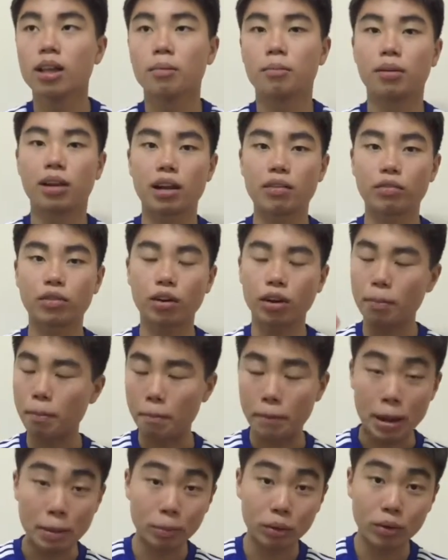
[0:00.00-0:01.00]
but I've got to
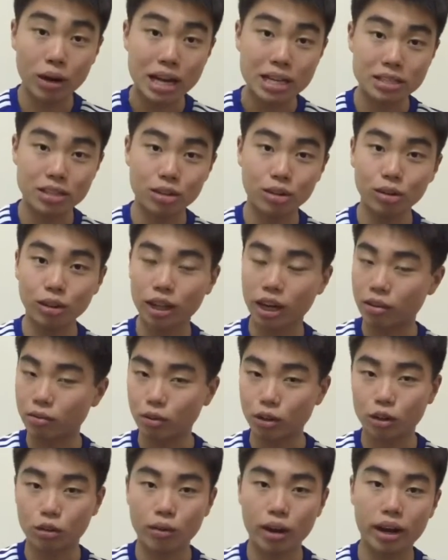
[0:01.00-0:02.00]
memorize it all, and I've
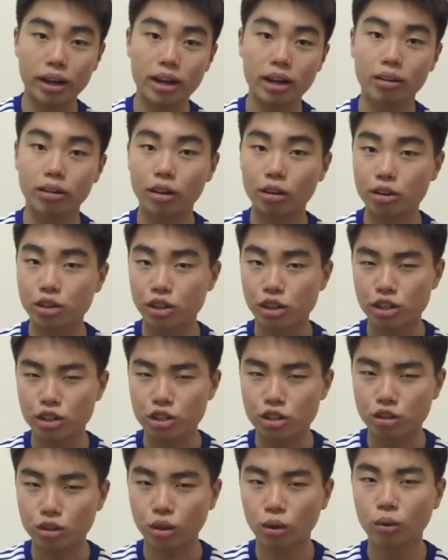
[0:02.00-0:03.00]
got to write it out under
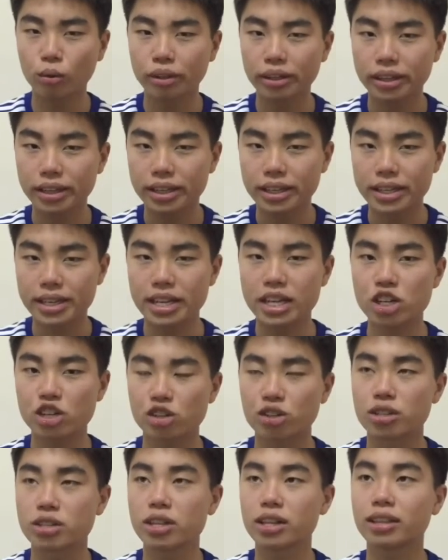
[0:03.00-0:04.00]
controlled
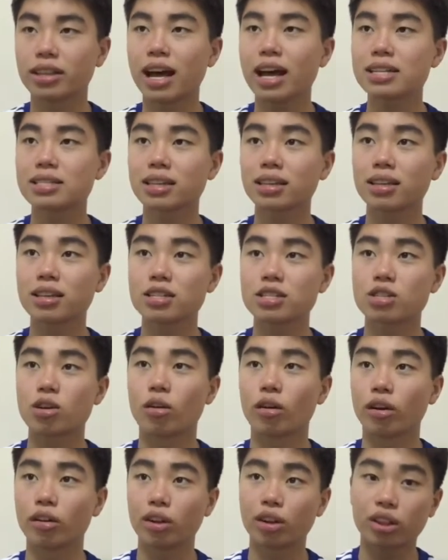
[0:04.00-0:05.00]
conditions, and that's gonna
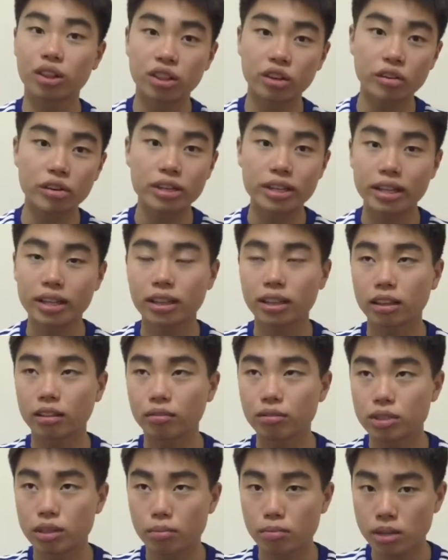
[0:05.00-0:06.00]
start on the 13th
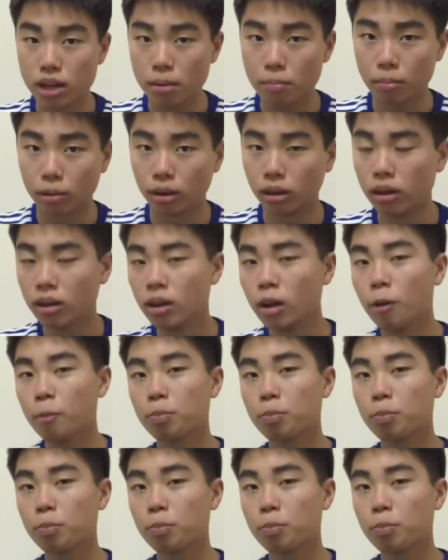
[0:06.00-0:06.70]
of September.